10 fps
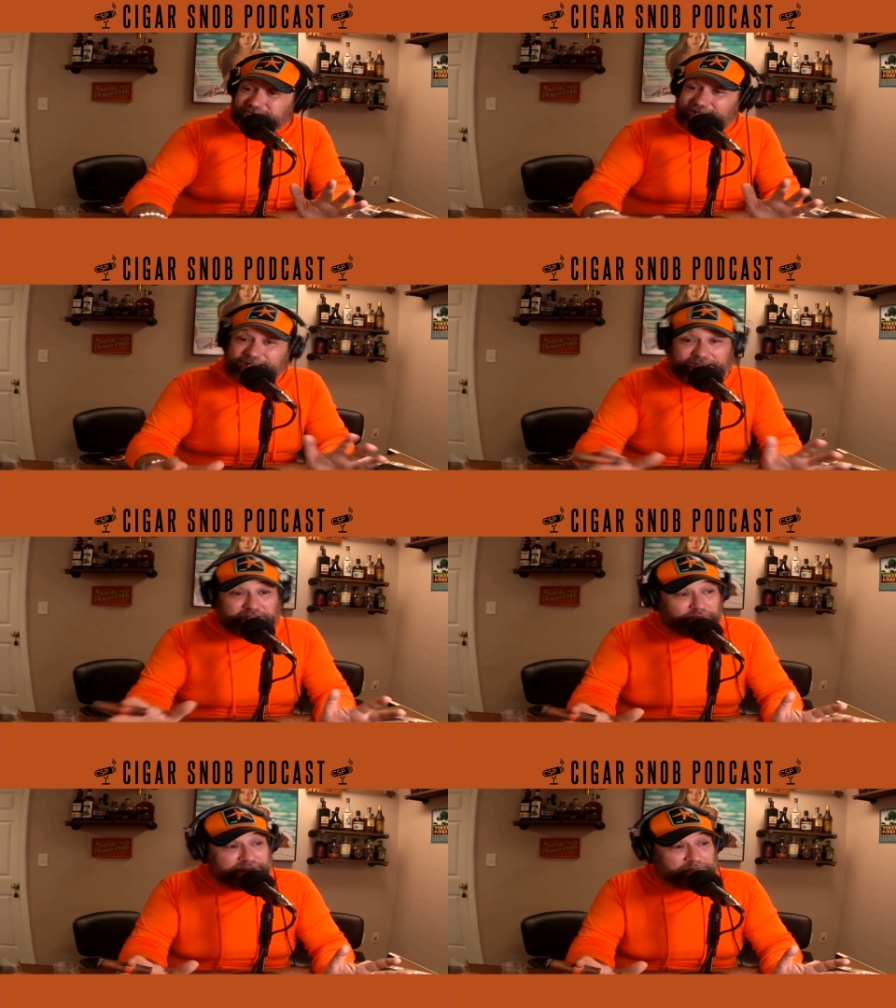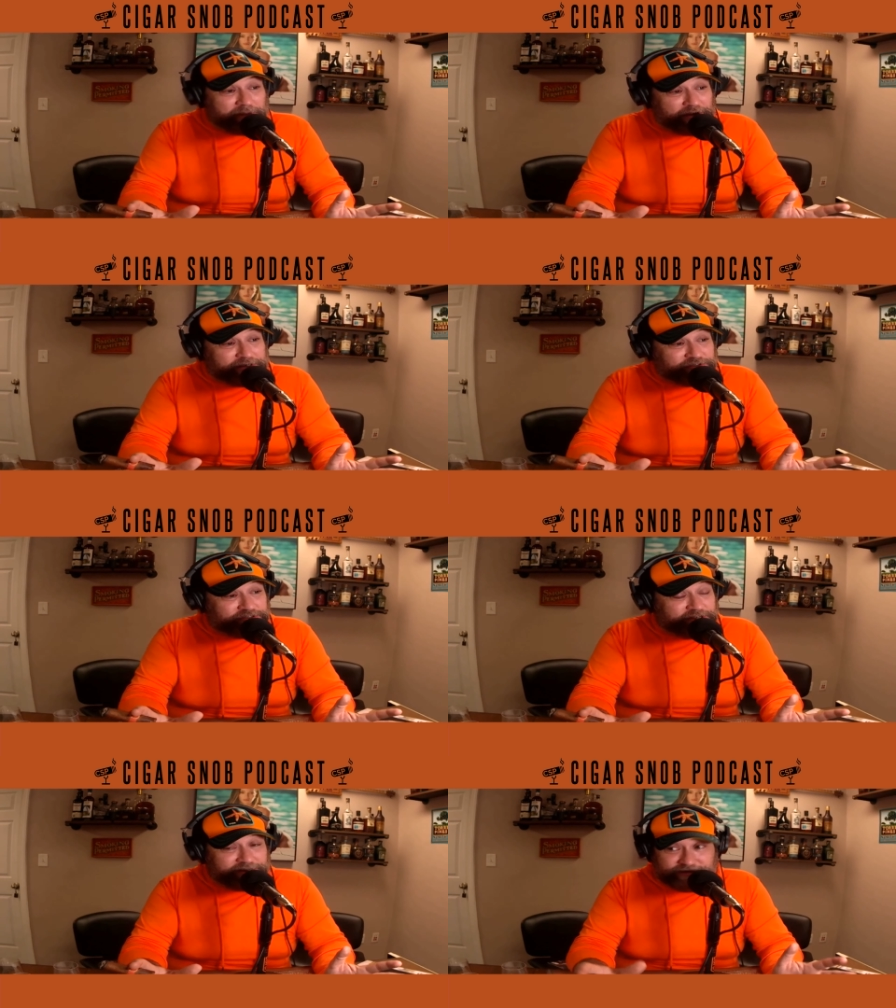like any great marriage
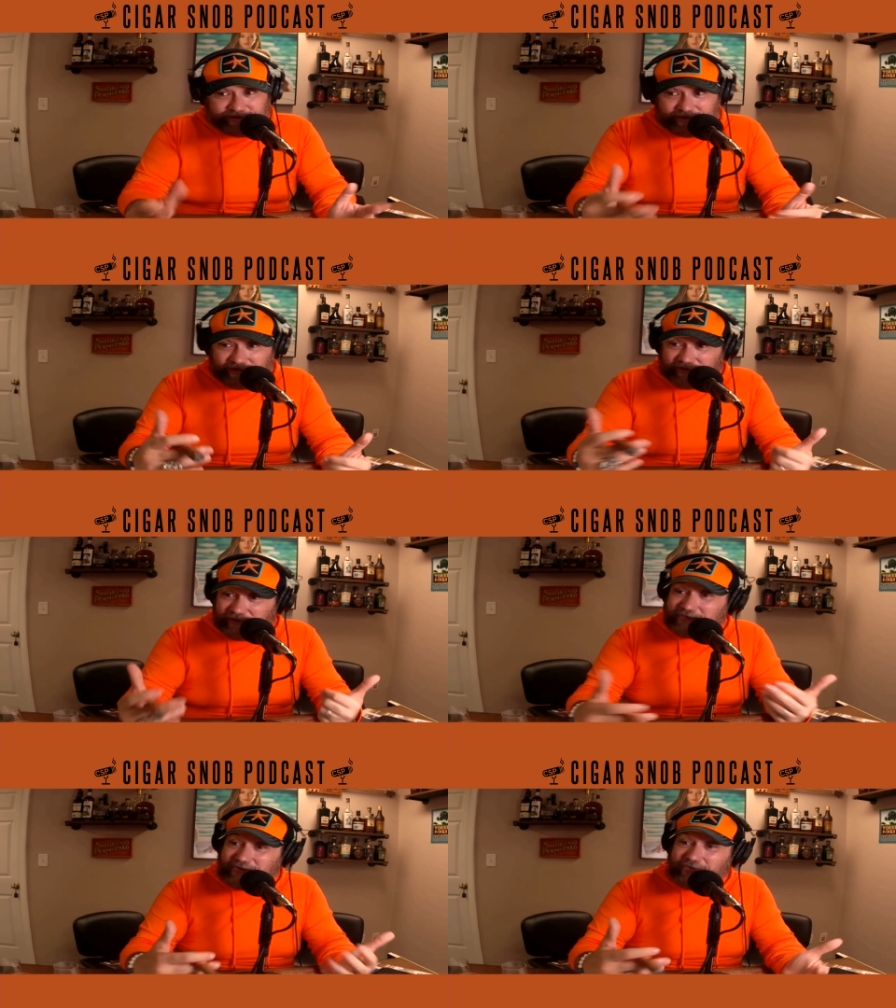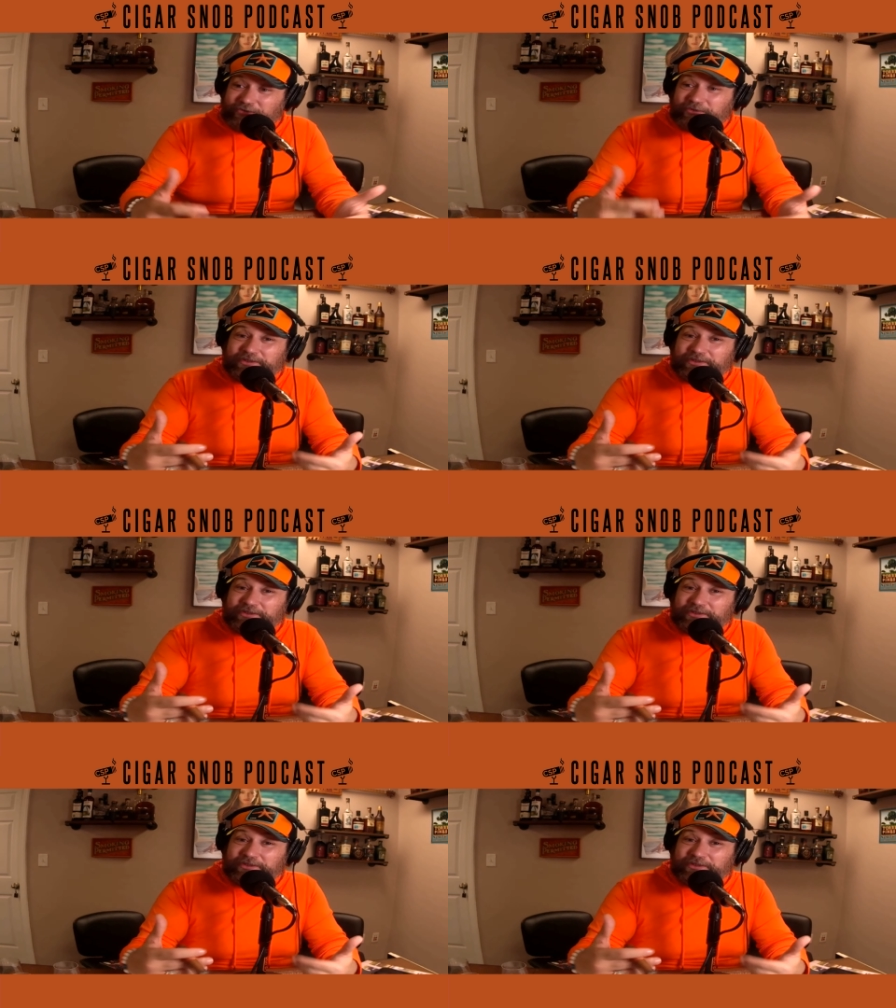does, you know, there, you know,